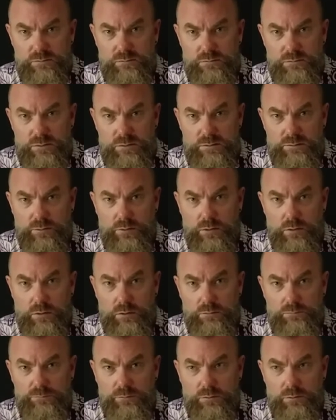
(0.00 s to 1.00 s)

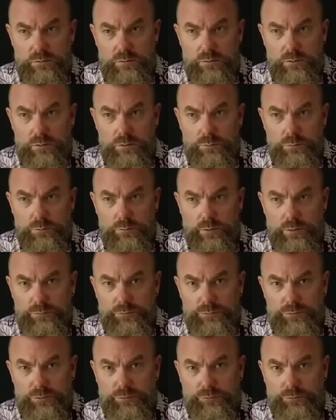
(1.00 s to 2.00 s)
dissolve when it's
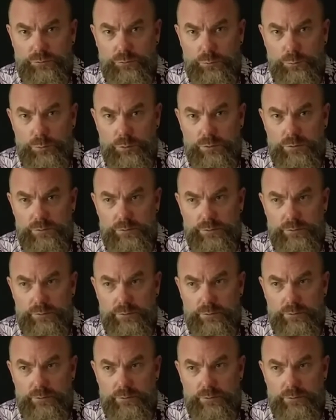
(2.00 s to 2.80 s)
just super clear they're